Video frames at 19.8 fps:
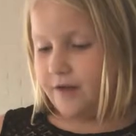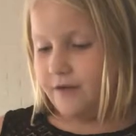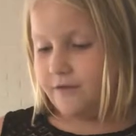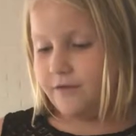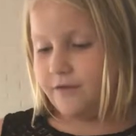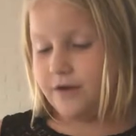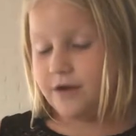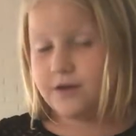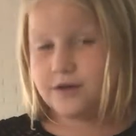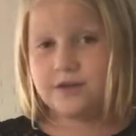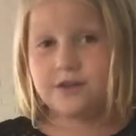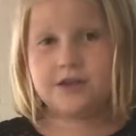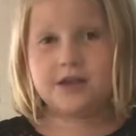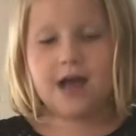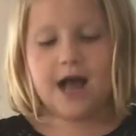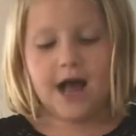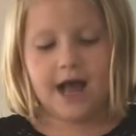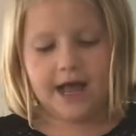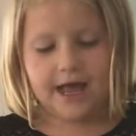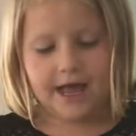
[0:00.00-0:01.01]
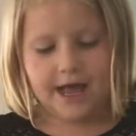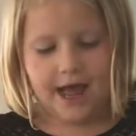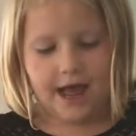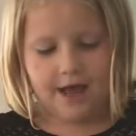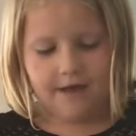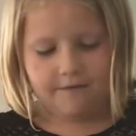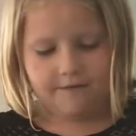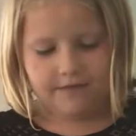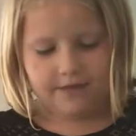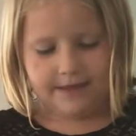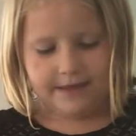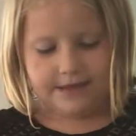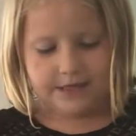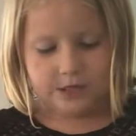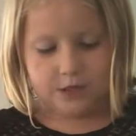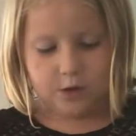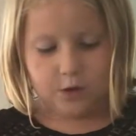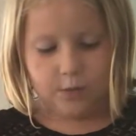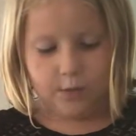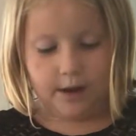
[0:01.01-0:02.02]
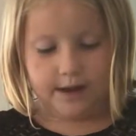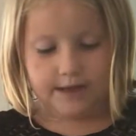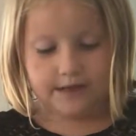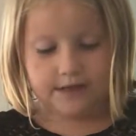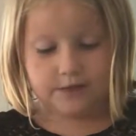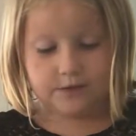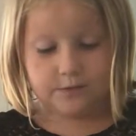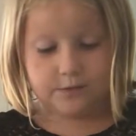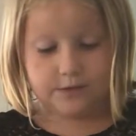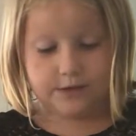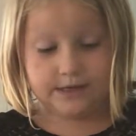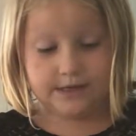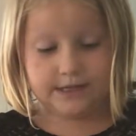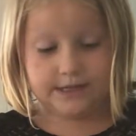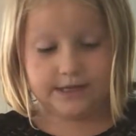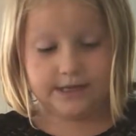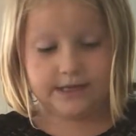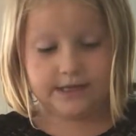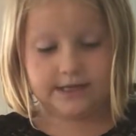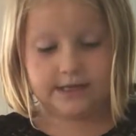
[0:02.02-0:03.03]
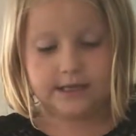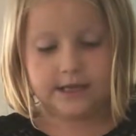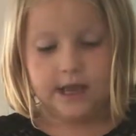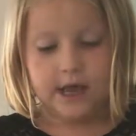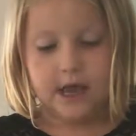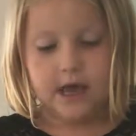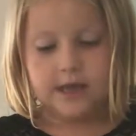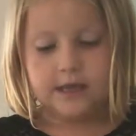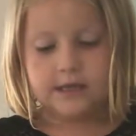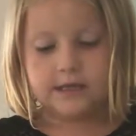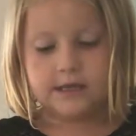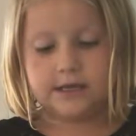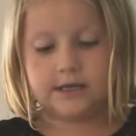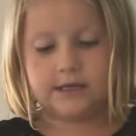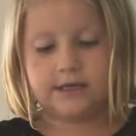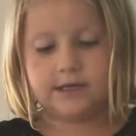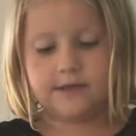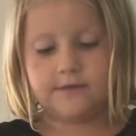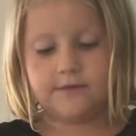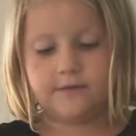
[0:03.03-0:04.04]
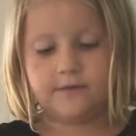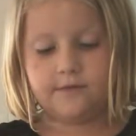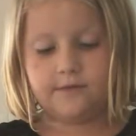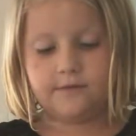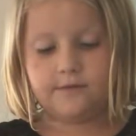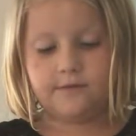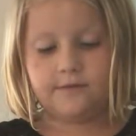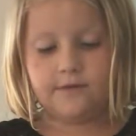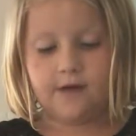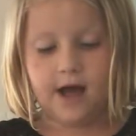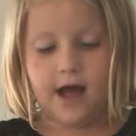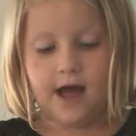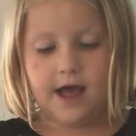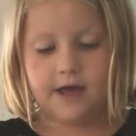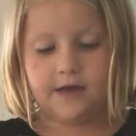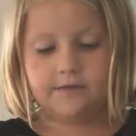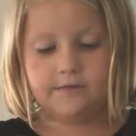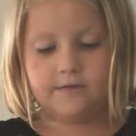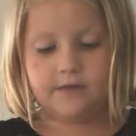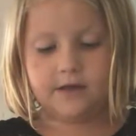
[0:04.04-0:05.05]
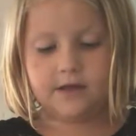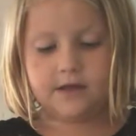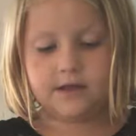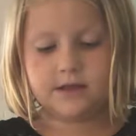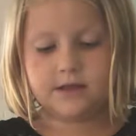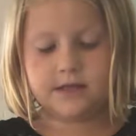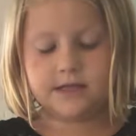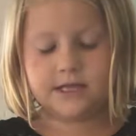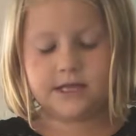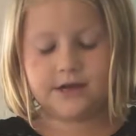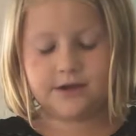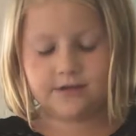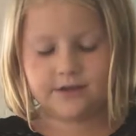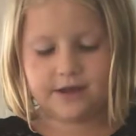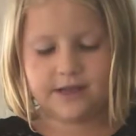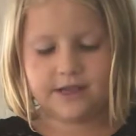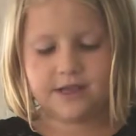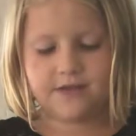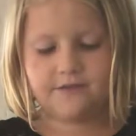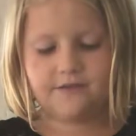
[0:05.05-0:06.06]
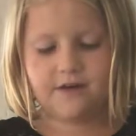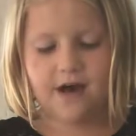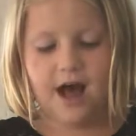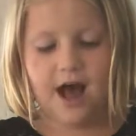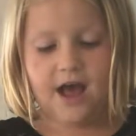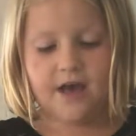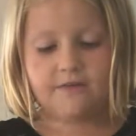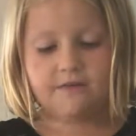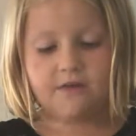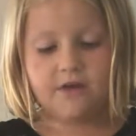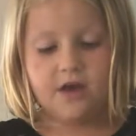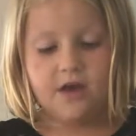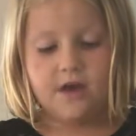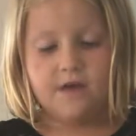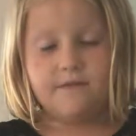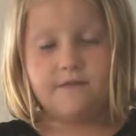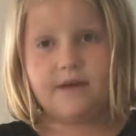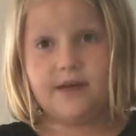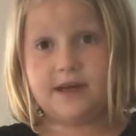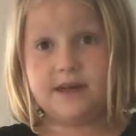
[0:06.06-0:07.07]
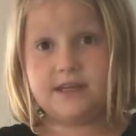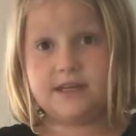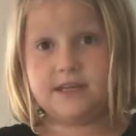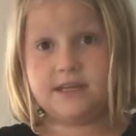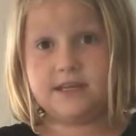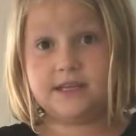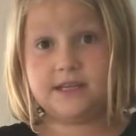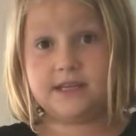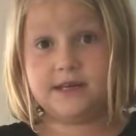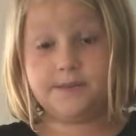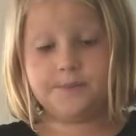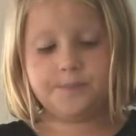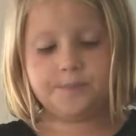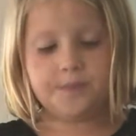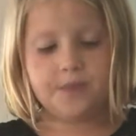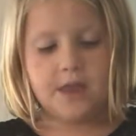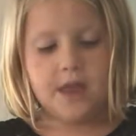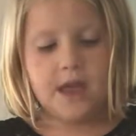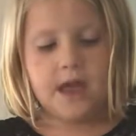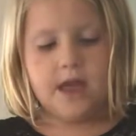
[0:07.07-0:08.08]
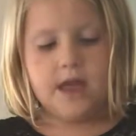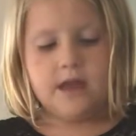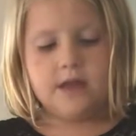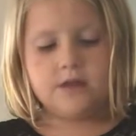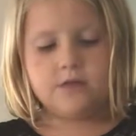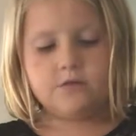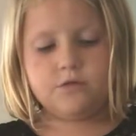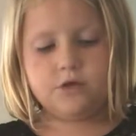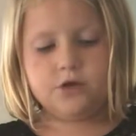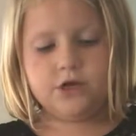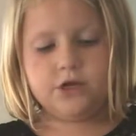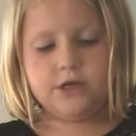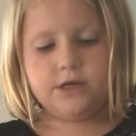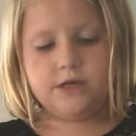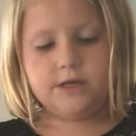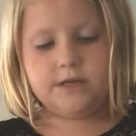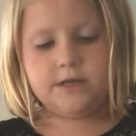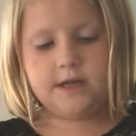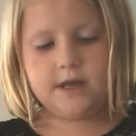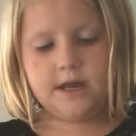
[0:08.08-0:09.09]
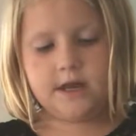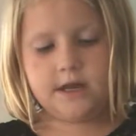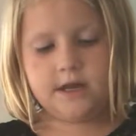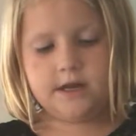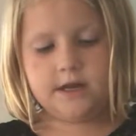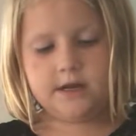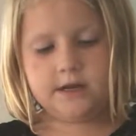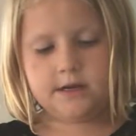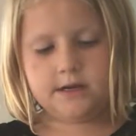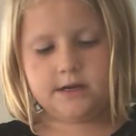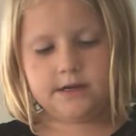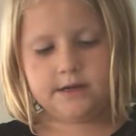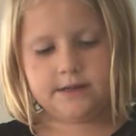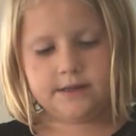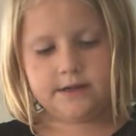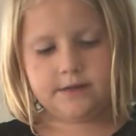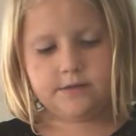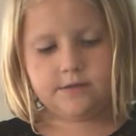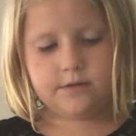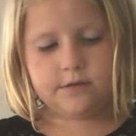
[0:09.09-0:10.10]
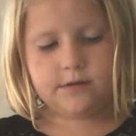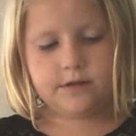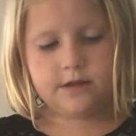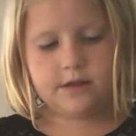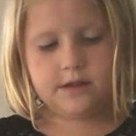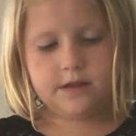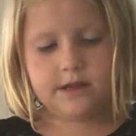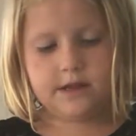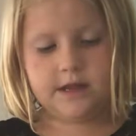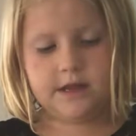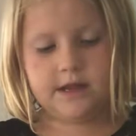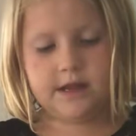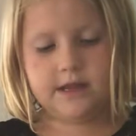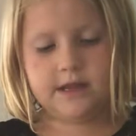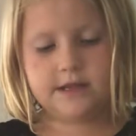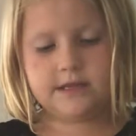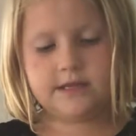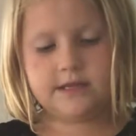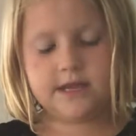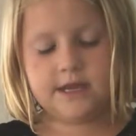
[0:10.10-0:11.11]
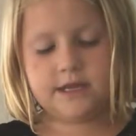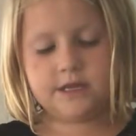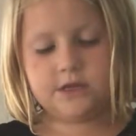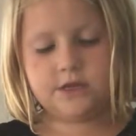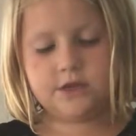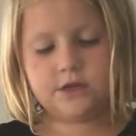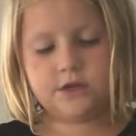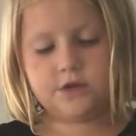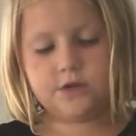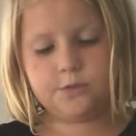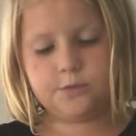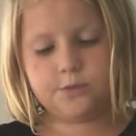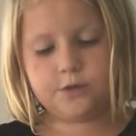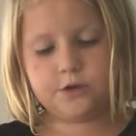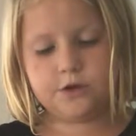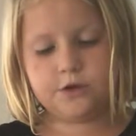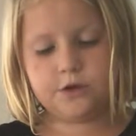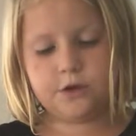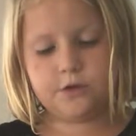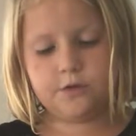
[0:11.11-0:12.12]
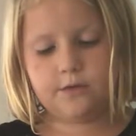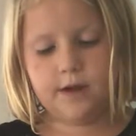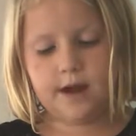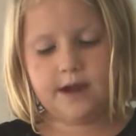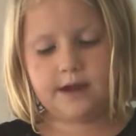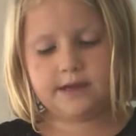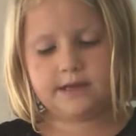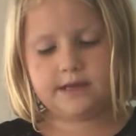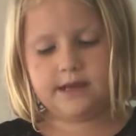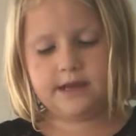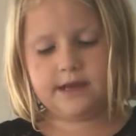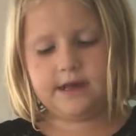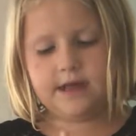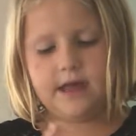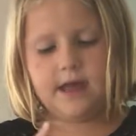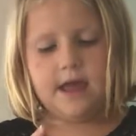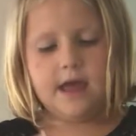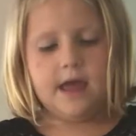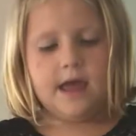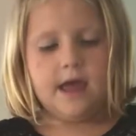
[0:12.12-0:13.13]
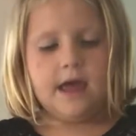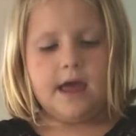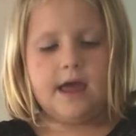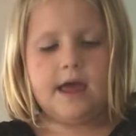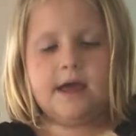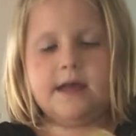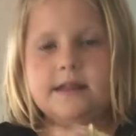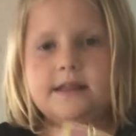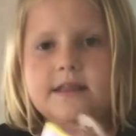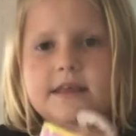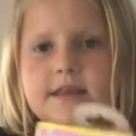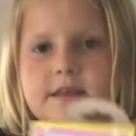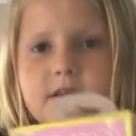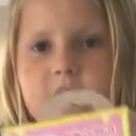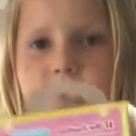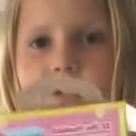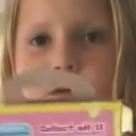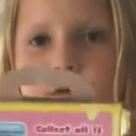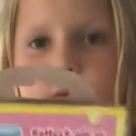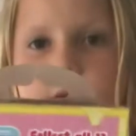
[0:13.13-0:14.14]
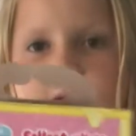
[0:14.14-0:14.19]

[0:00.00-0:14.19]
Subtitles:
First I have this Kawaii Squeezies Season 5, Series 5 Fantasy Squishies, and it says Super Slow Rising, and these are the